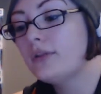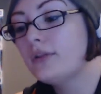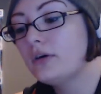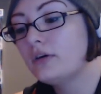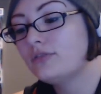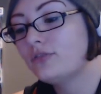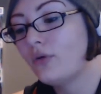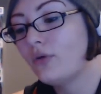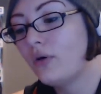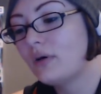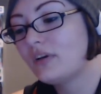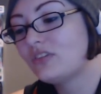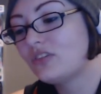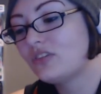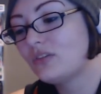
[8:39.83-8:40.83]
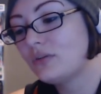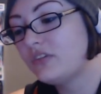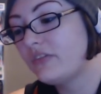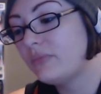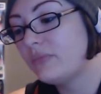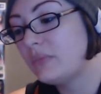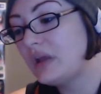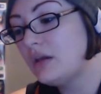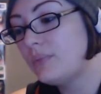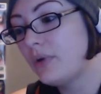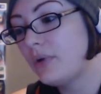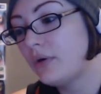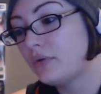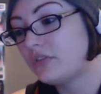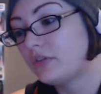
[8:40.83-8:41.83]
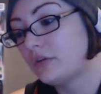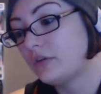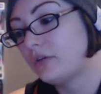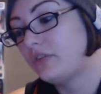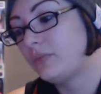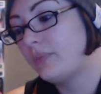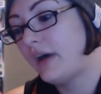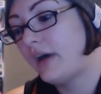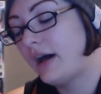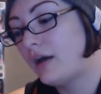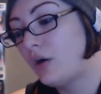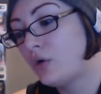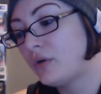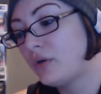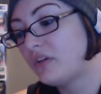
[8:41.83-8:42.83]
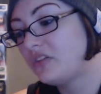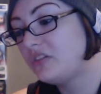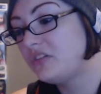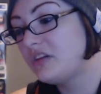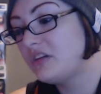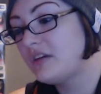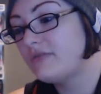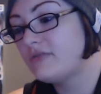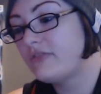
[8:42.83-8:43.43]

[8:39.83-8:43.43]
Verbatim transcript: there are four exclusive mini posters by artist Steve